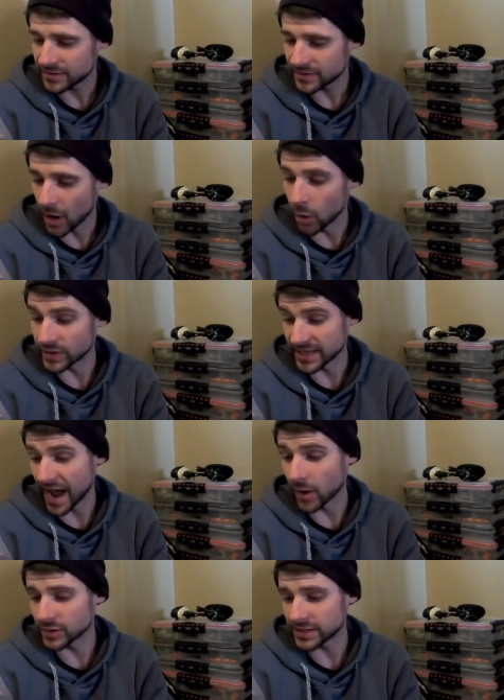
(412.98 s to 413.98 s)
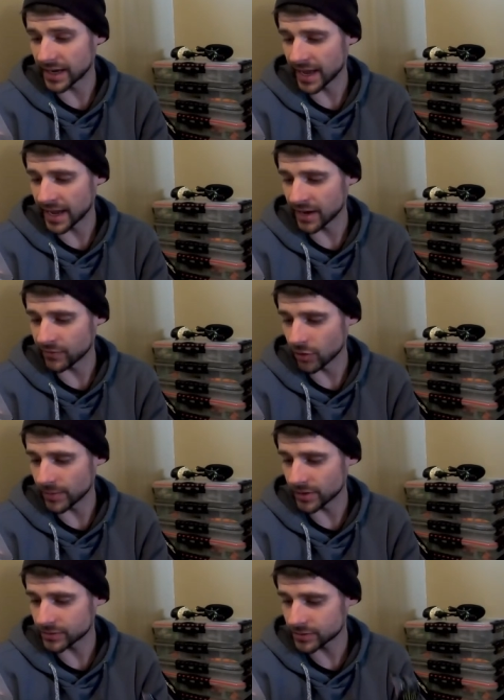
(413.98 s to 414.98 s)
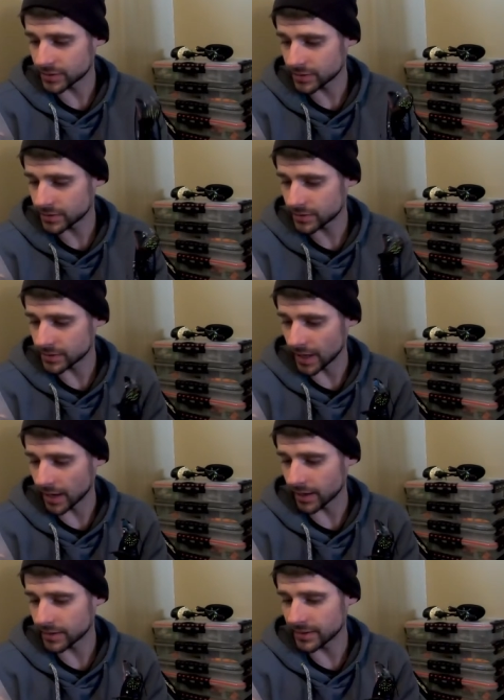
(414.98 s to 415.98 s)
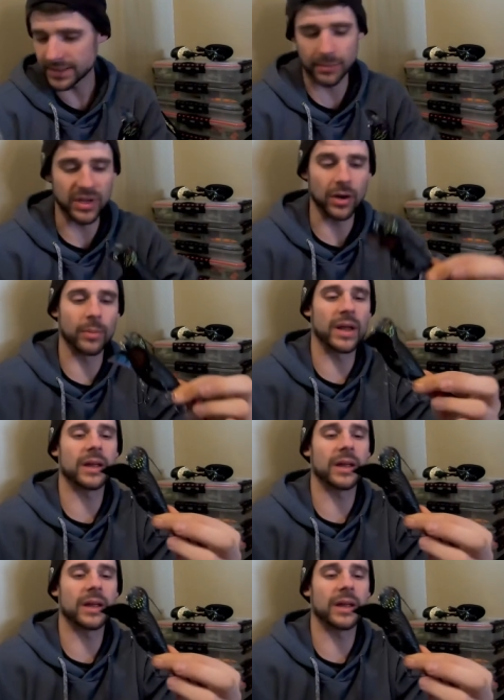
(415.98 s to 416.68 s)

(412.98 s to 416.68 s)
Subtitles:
Oh, it's an ounce and a half almost. Yeah, it's a bigger bait,